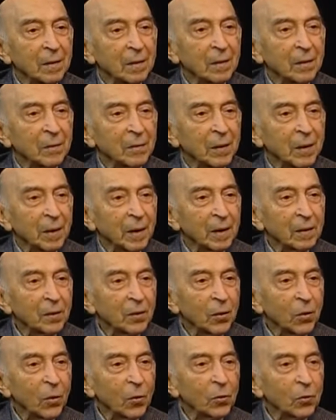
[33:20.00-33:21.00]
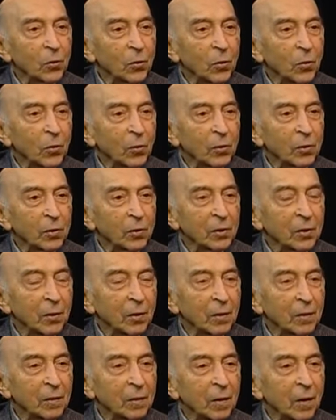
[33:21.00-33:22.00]
we had a whole course
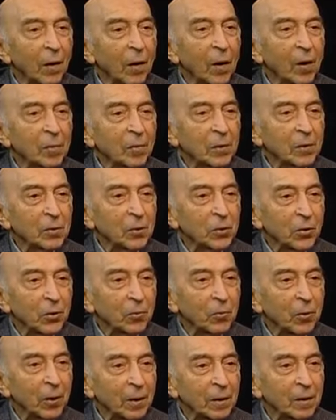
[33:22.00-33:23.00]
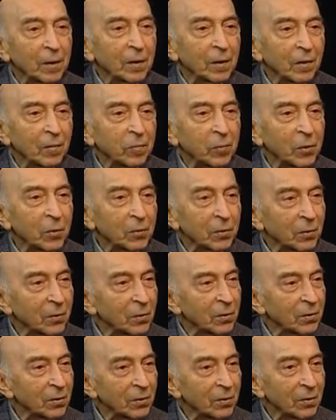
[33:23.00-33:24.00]
on armature wiring of
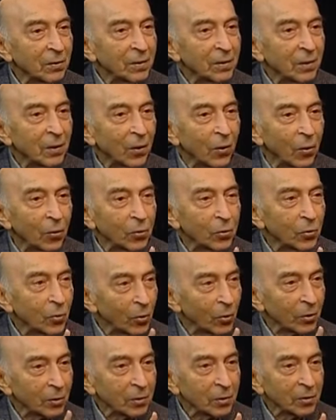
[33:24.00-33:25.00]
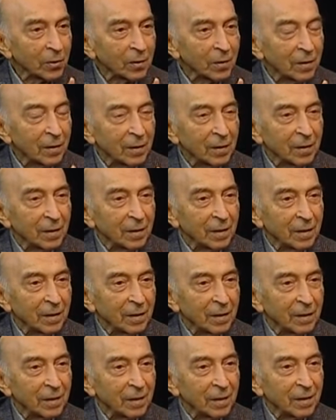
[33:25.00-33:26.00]
motors. The whole course,
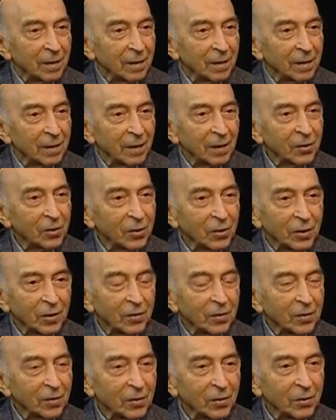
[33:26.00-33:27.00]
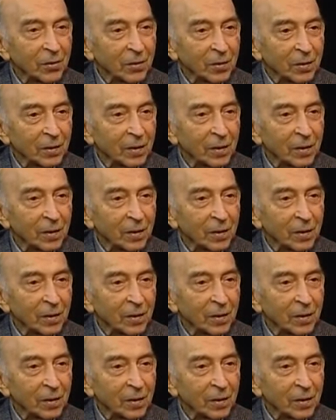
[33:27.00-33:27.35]
not just 2 or 3